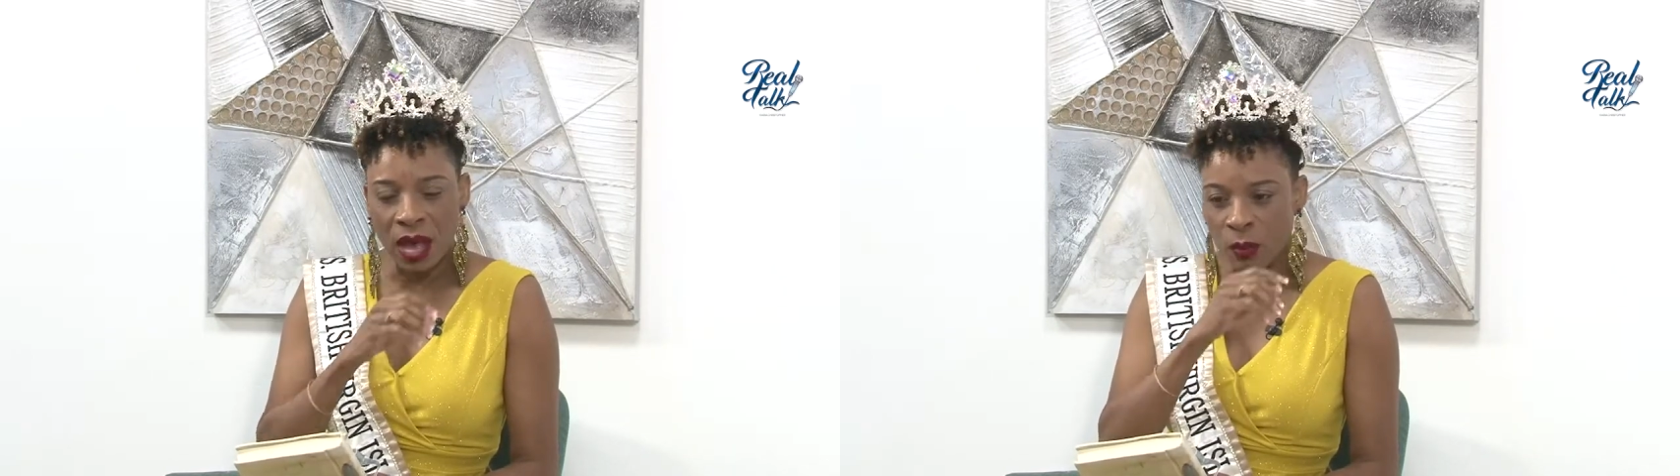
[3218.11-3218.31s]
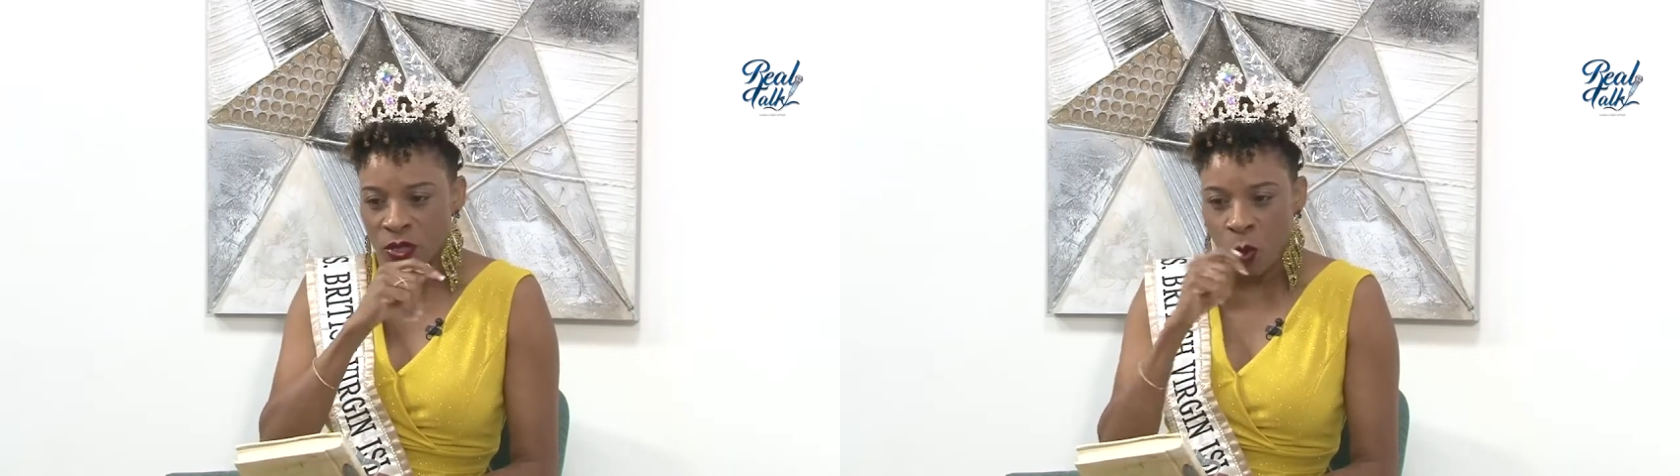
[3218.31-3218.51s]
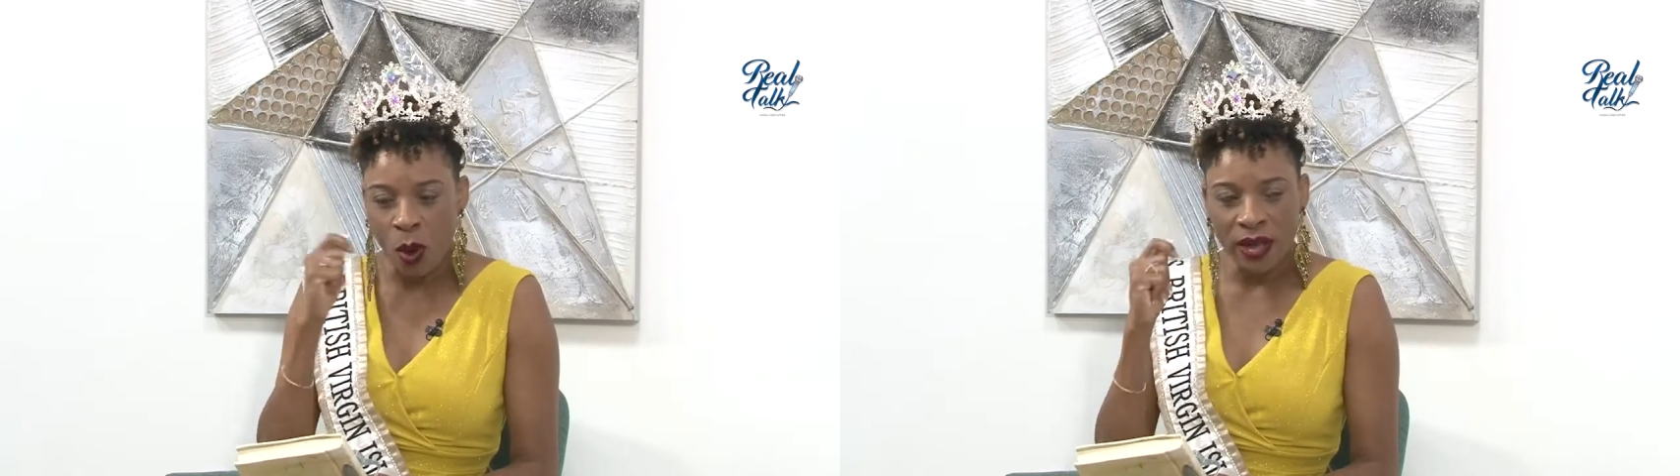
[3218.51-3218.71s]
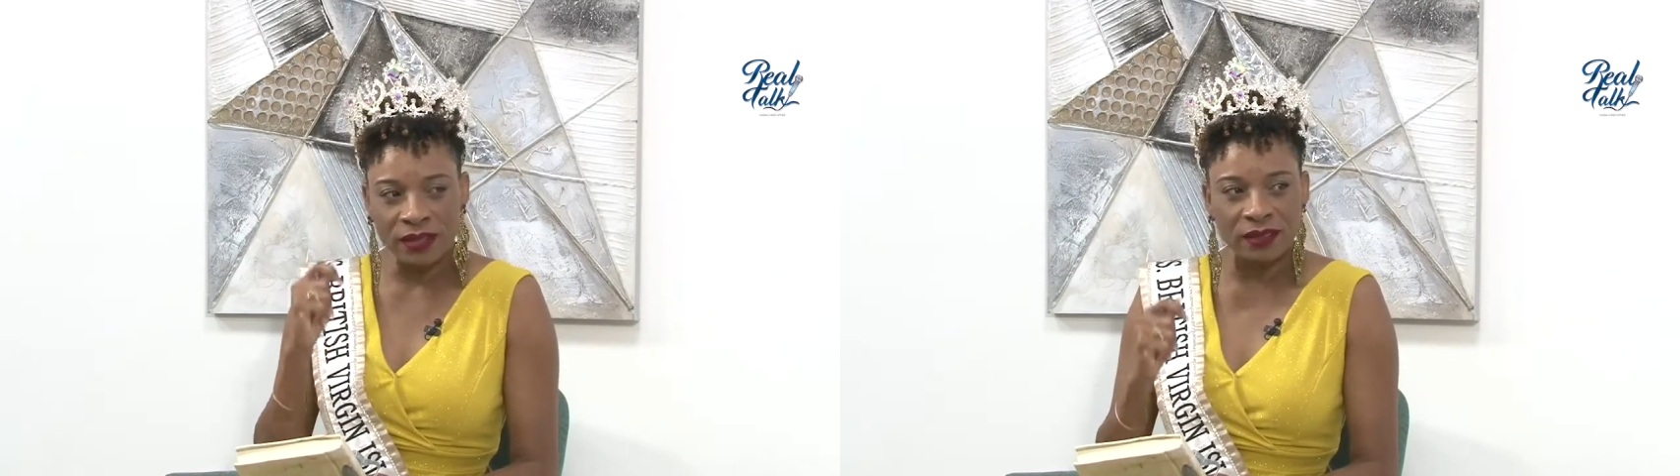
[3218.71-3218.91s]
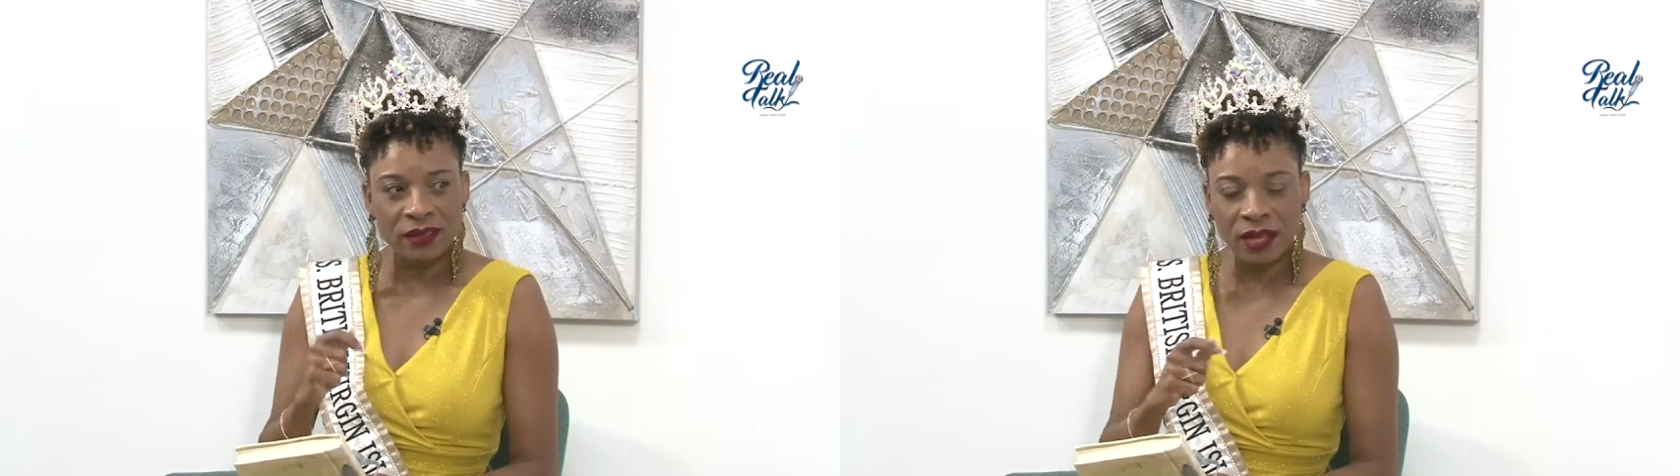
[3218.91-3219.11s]
I was
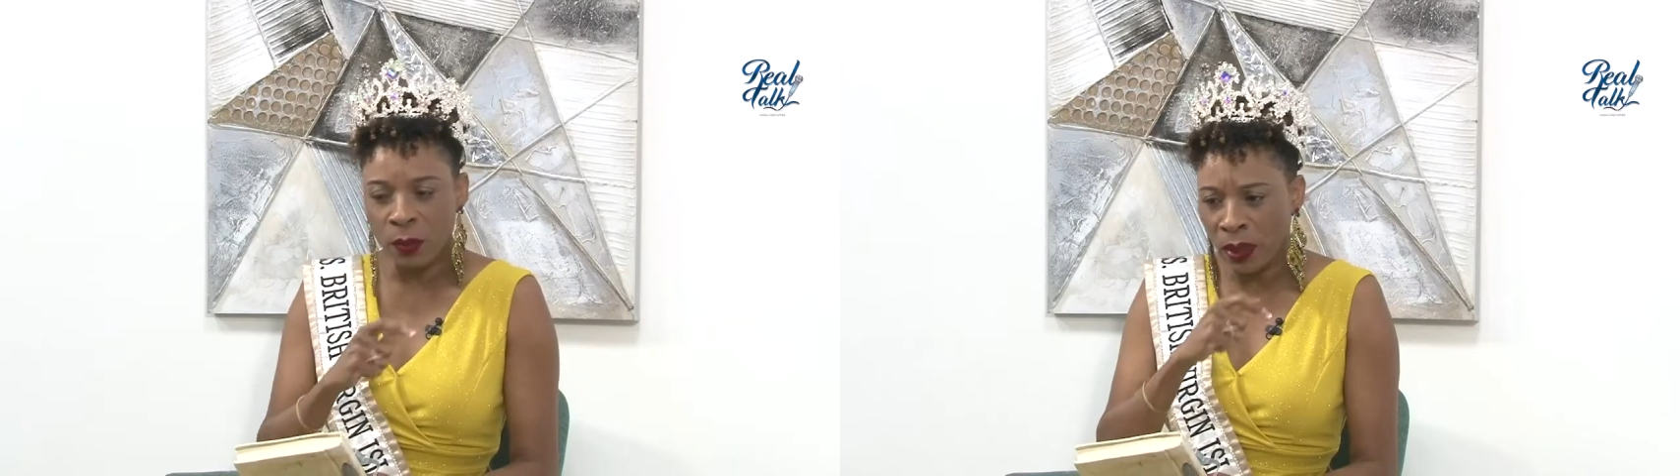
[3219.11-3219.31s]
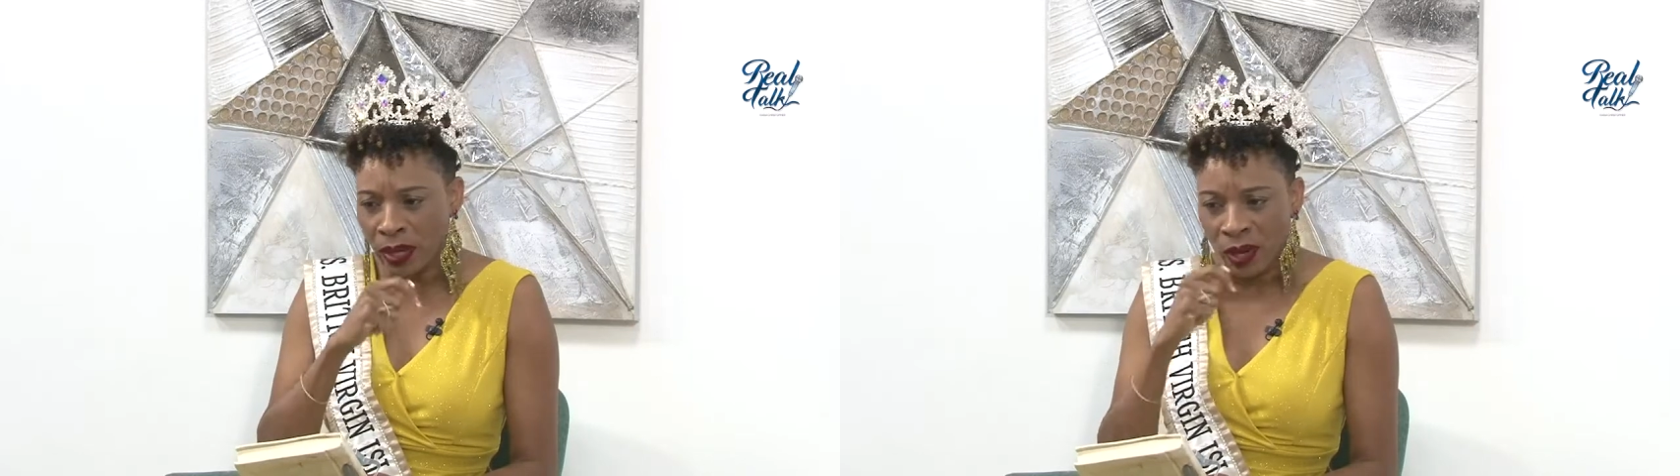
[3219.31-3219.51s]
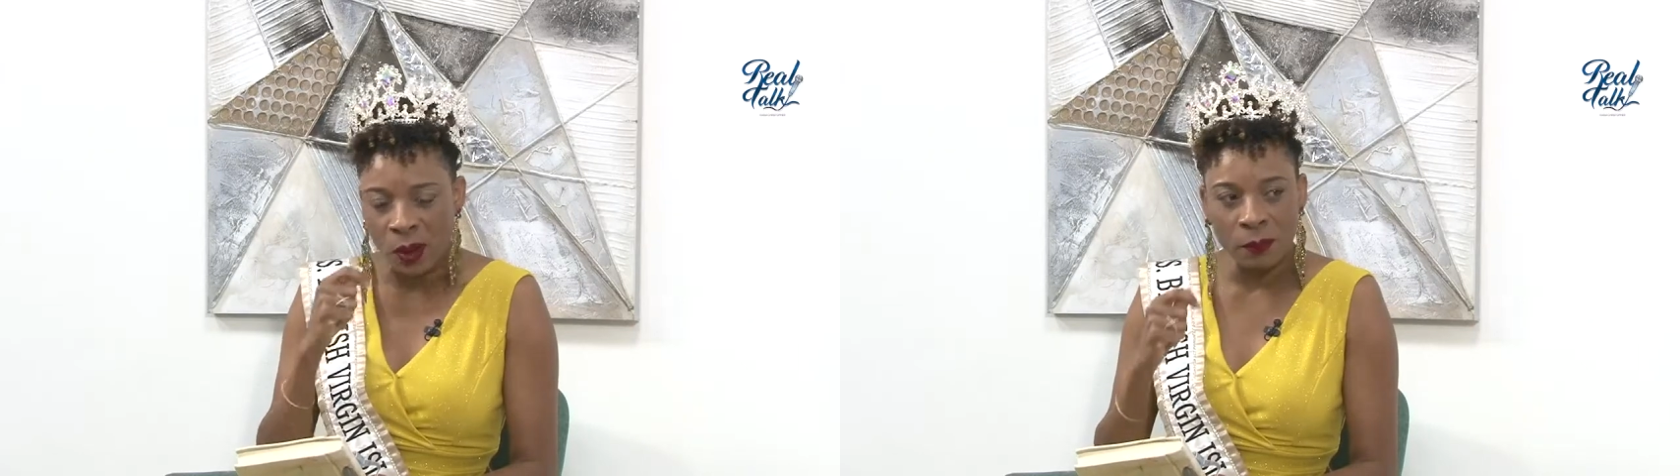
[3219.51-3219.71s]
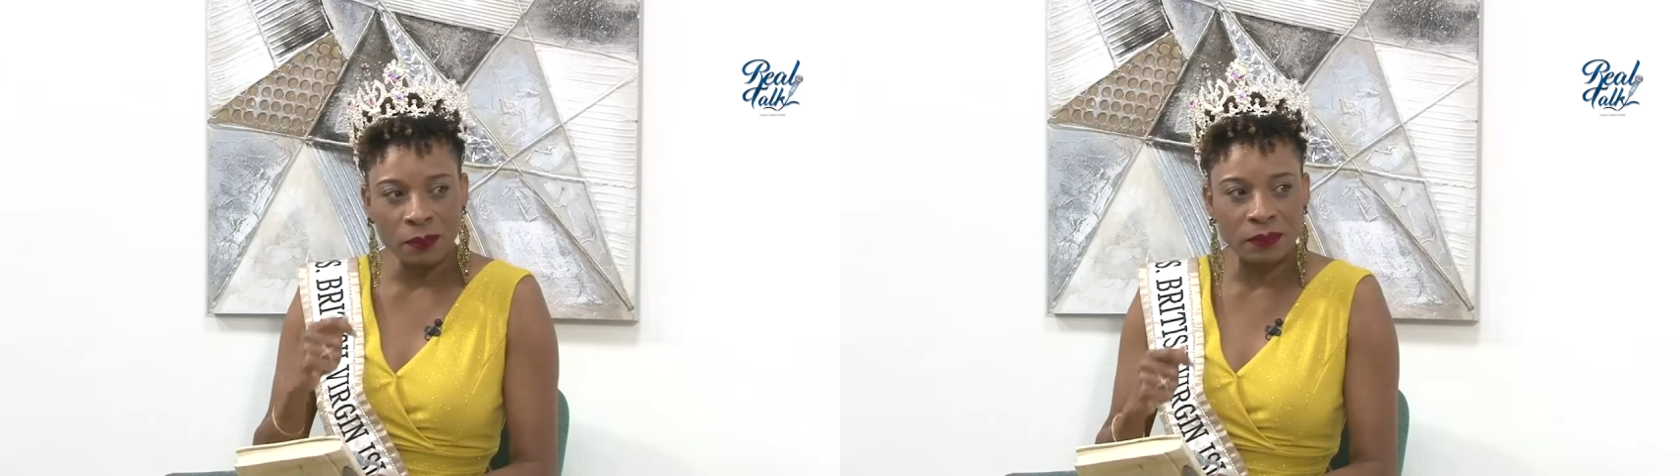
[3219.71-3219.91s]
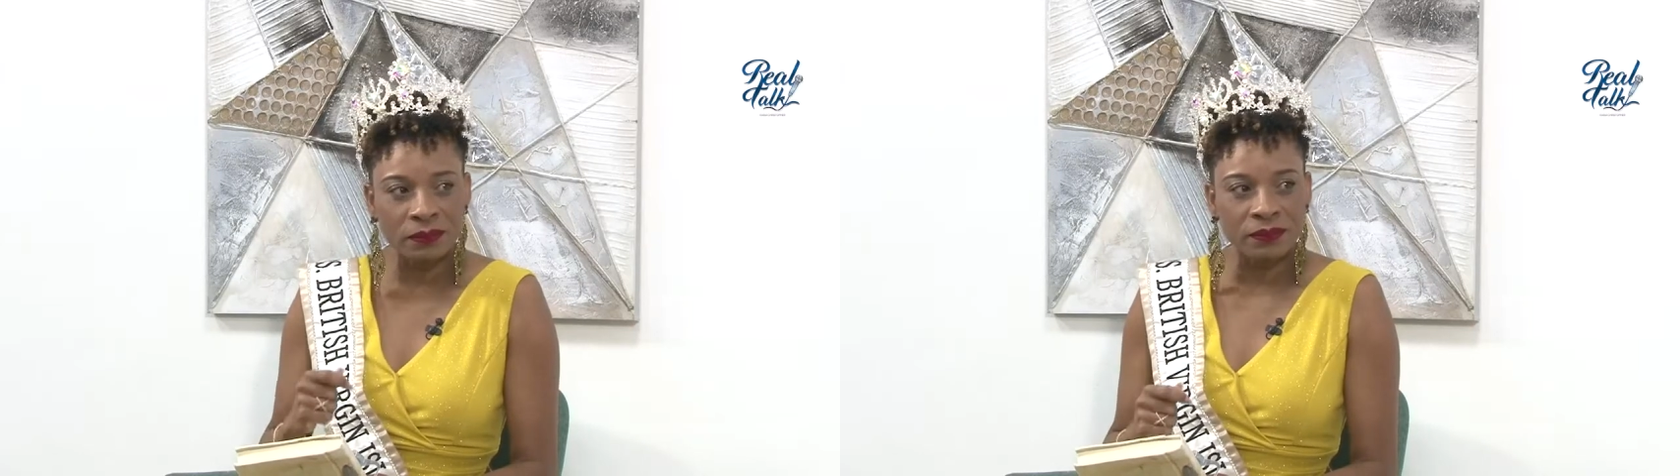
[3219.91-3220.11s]
quiet. I went numb.